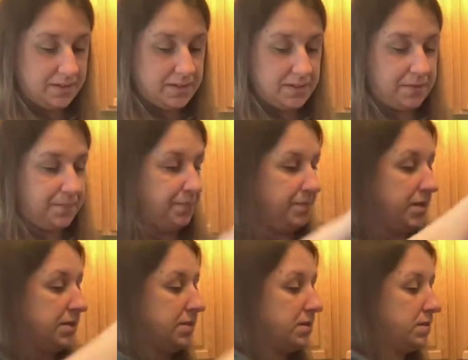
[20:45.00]
So
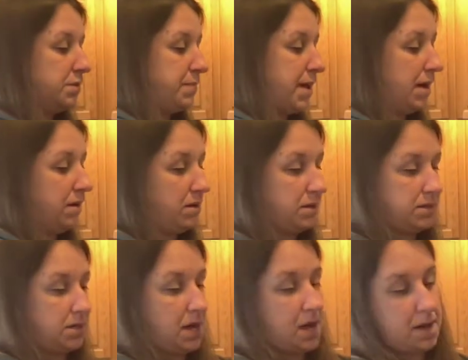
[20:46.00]
this goes back on
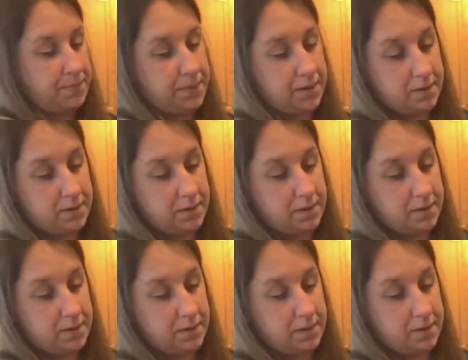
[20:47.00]
top.